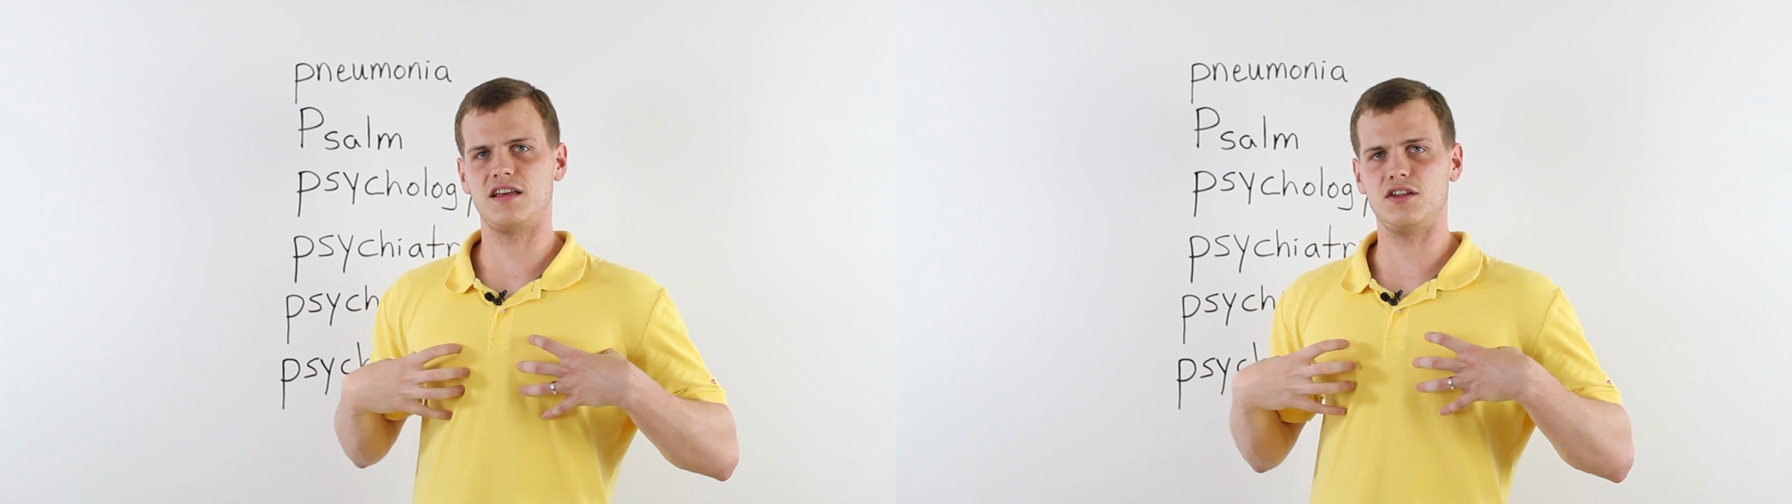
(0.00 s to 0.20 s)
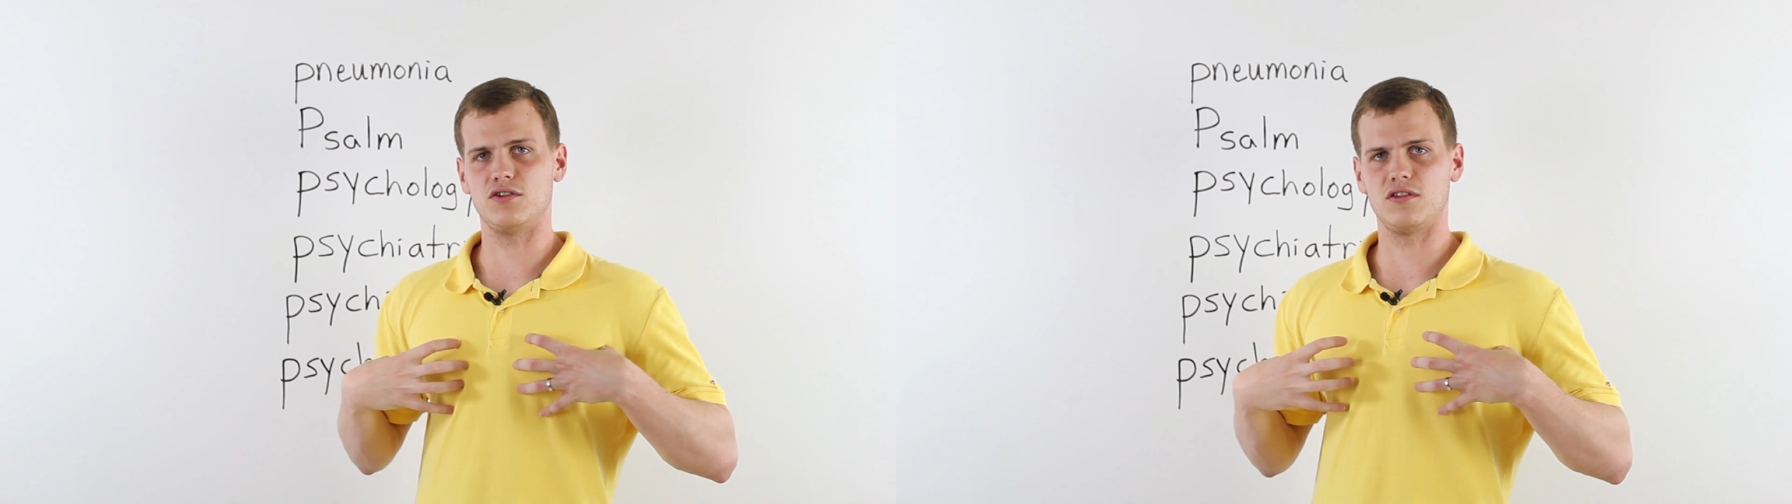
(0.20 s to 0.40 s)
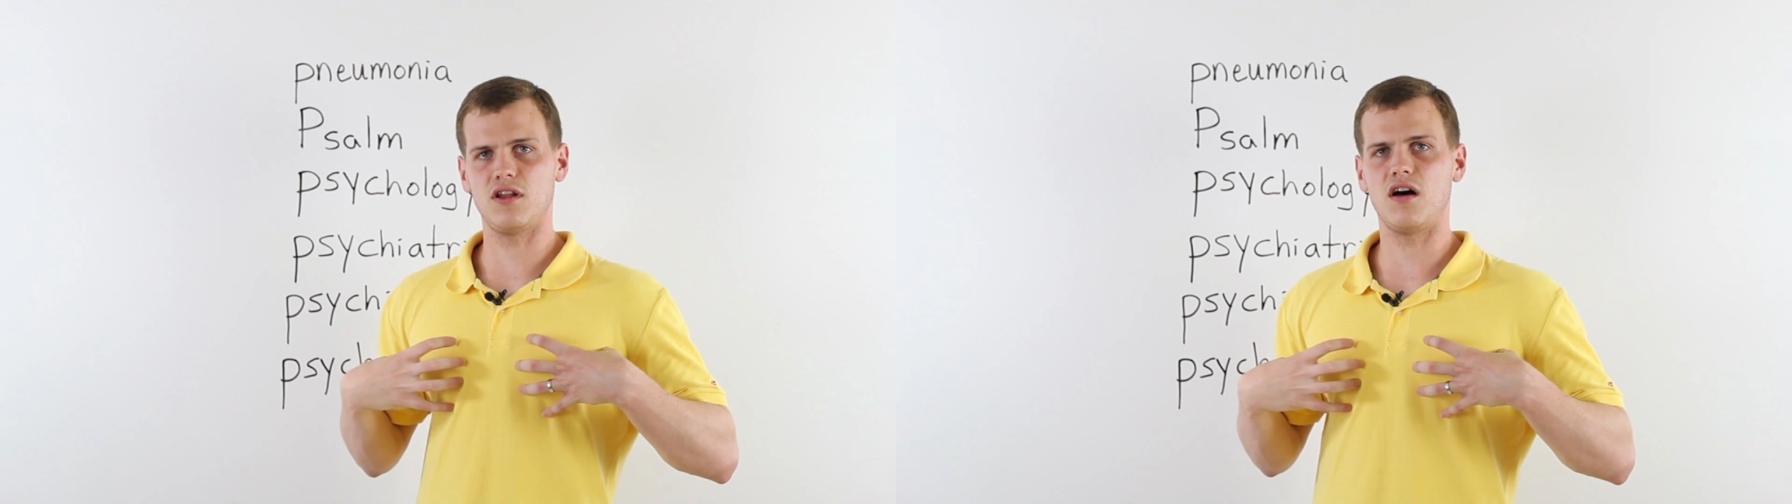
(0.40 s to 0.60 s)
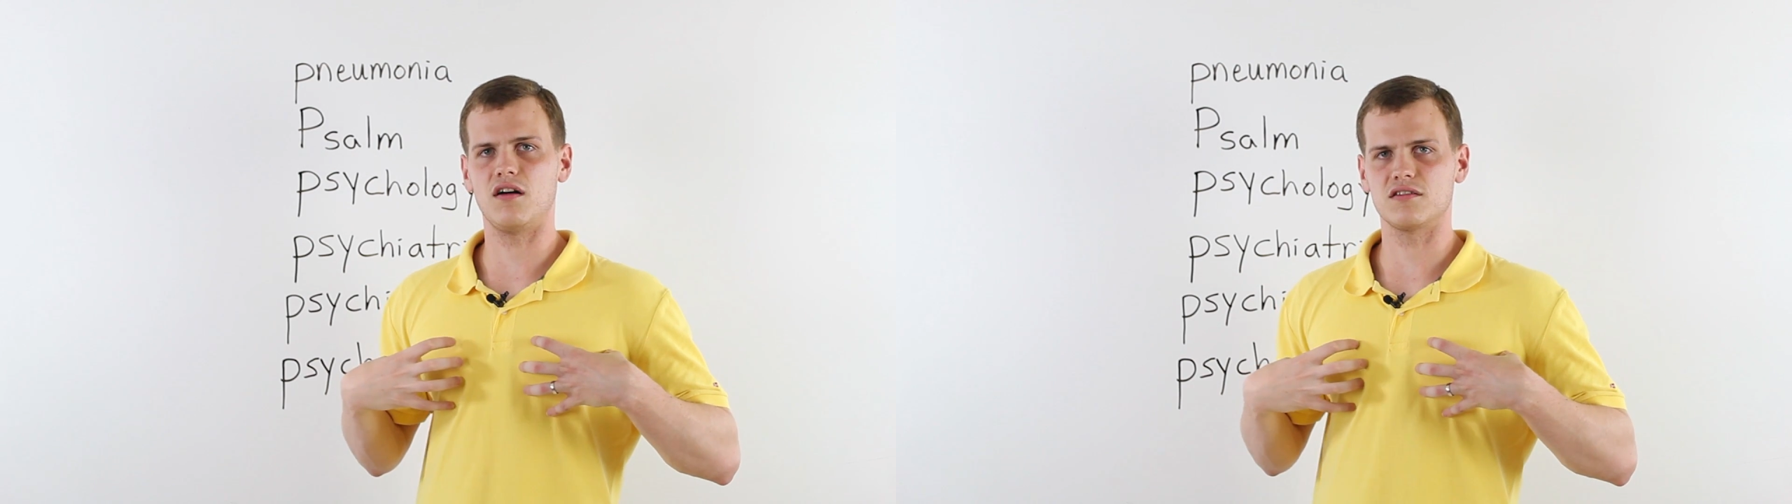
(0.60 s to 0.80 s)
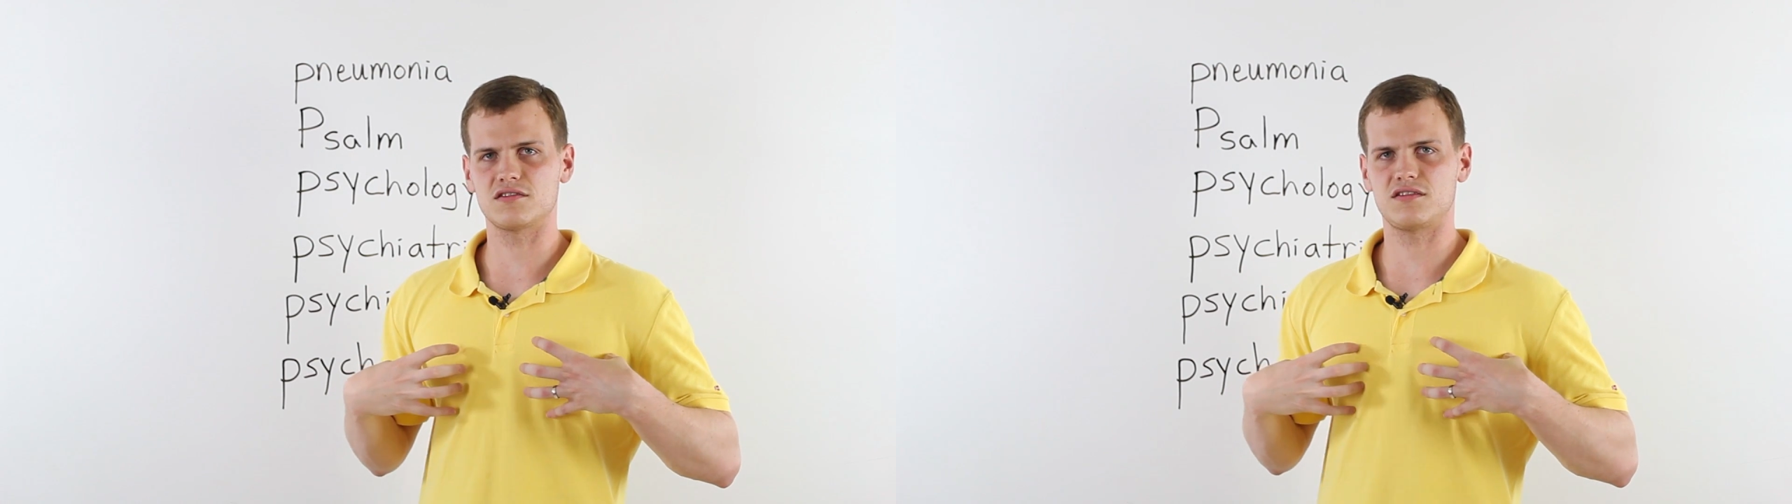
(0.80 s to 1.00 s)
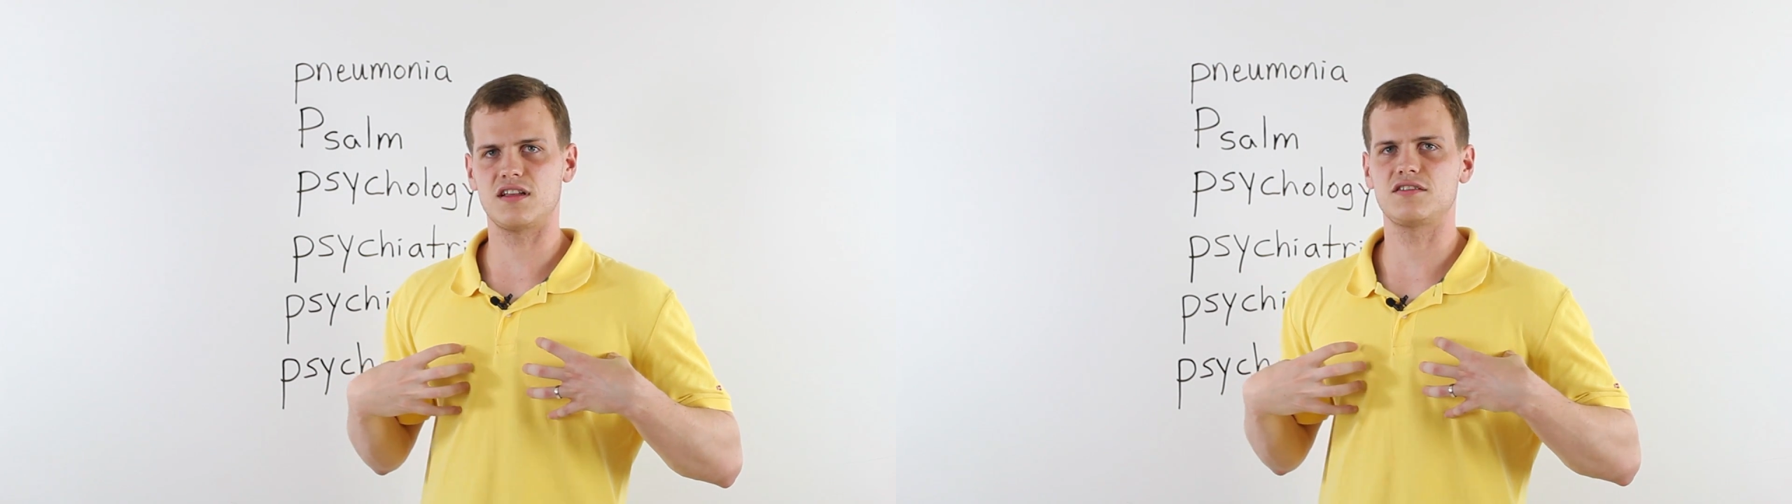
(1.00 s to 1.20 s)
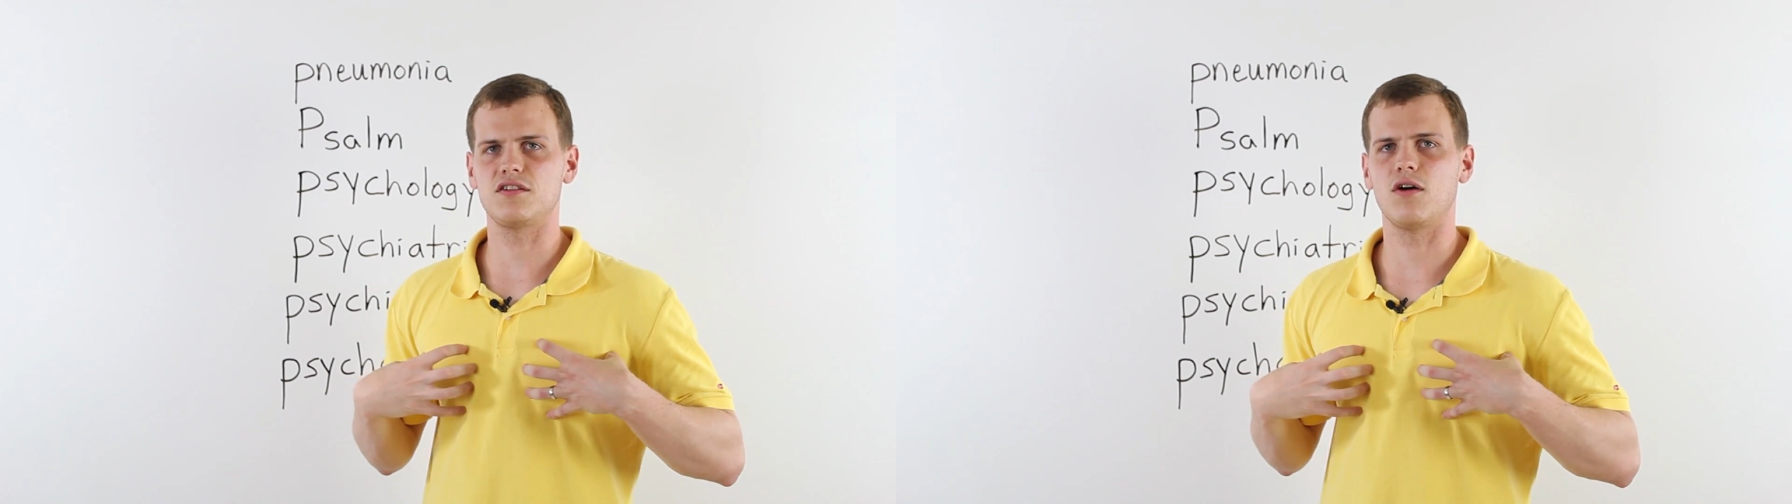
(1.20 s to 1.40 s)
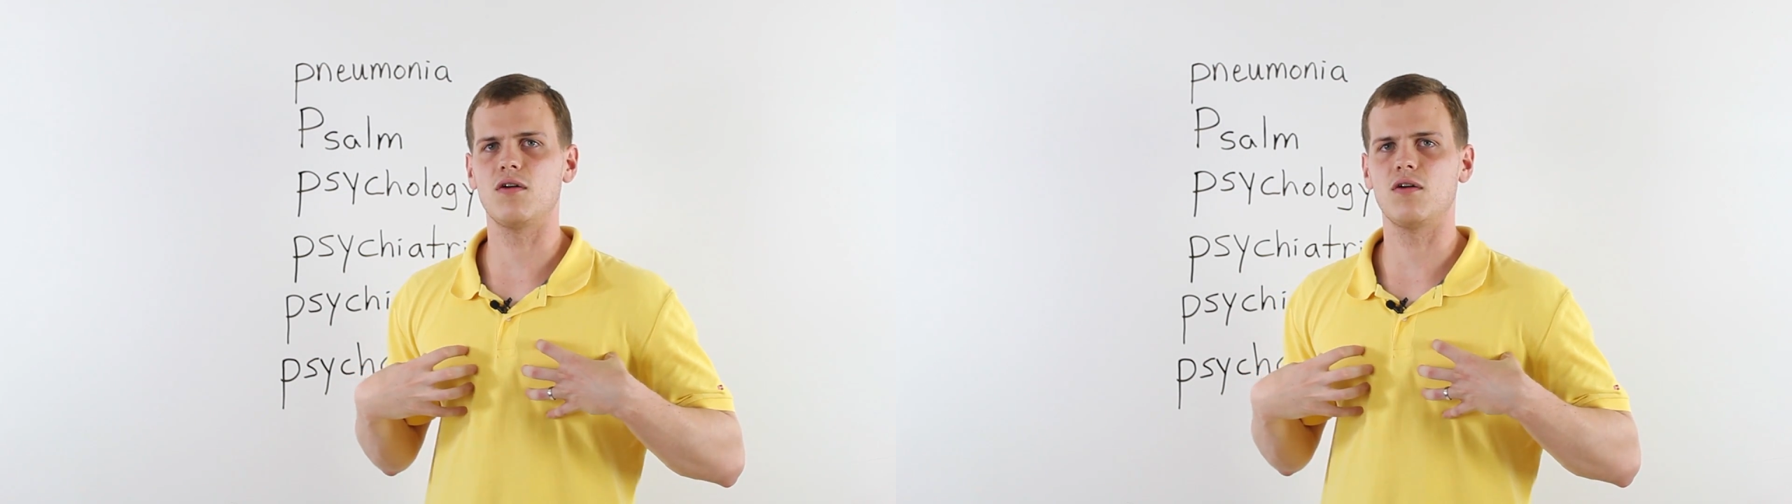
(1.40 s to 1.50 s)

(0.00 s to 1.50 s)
in your lungs that,